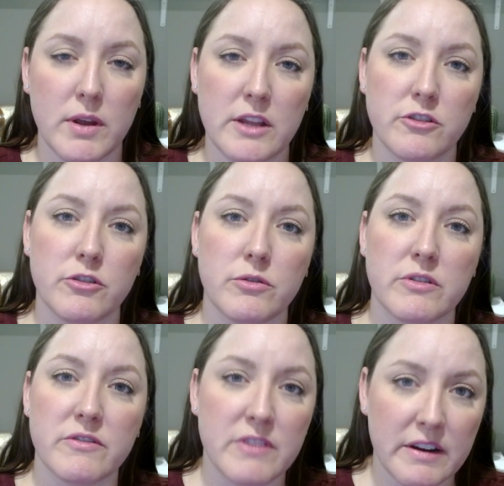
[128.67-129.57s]
into
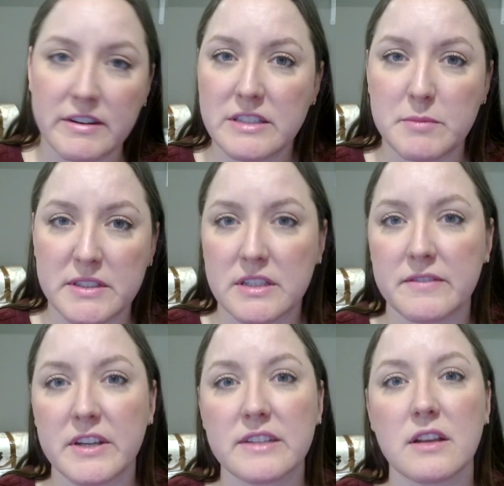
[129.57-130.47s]
the very
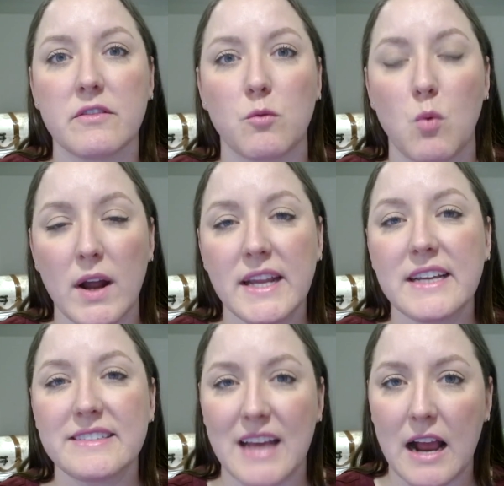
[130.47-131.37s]
specifics of what
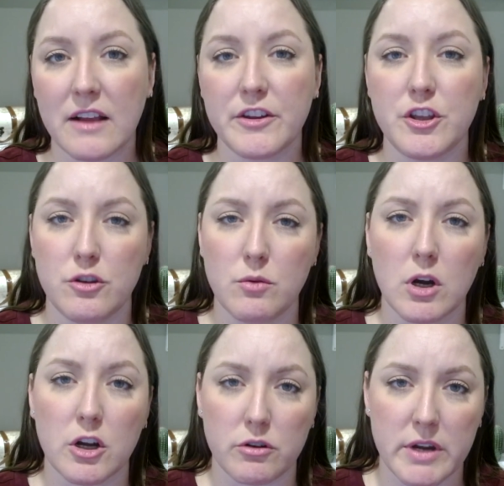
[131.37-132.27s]
exactly you
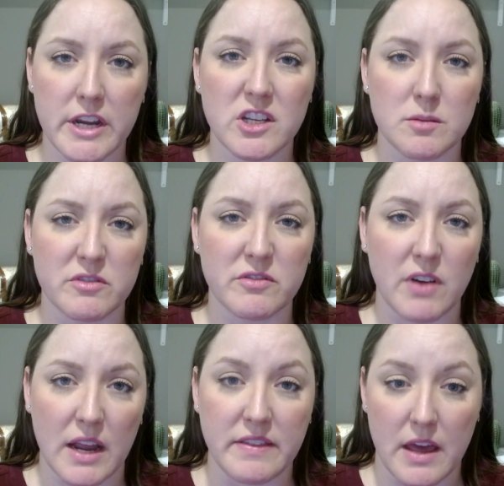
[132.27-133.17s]
are agreeing to
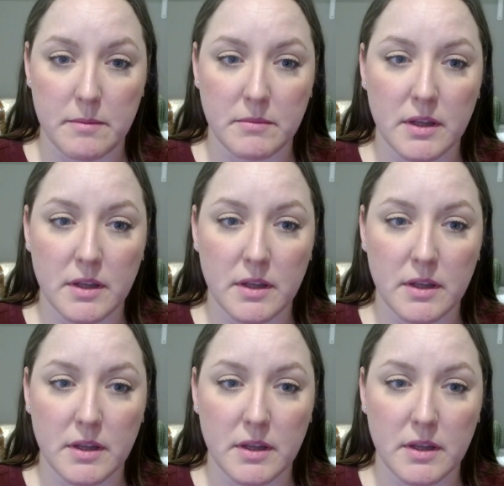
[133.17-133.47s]
provide them.